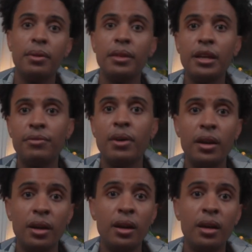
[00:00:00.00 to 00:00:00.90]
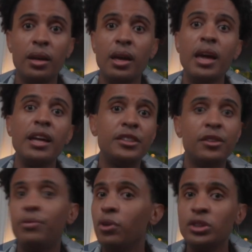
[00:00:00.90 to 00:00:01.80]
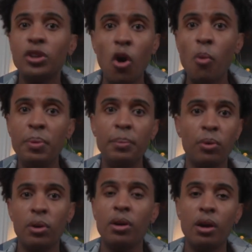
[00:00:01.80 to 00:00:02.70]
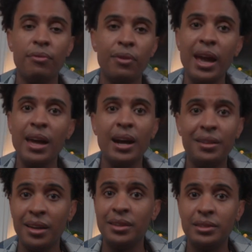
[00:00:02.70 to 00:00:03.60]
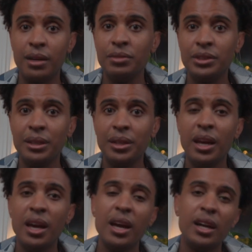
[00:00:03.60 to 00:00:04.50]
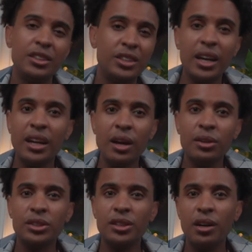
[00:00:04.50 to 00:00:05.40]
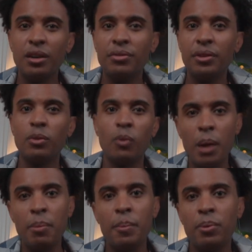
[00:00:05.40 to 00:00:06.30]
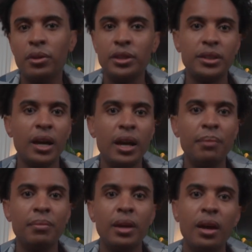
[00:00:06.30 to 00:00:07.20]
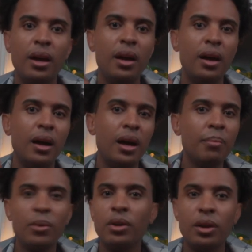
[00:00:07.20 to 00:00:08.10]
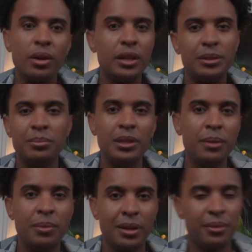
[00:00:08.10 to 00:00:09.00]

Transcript: that's Vana. It's the first open protocol for AI data sovereignty. Check it out yourself in the white paper on the site. I'm gonna go get some sleep now.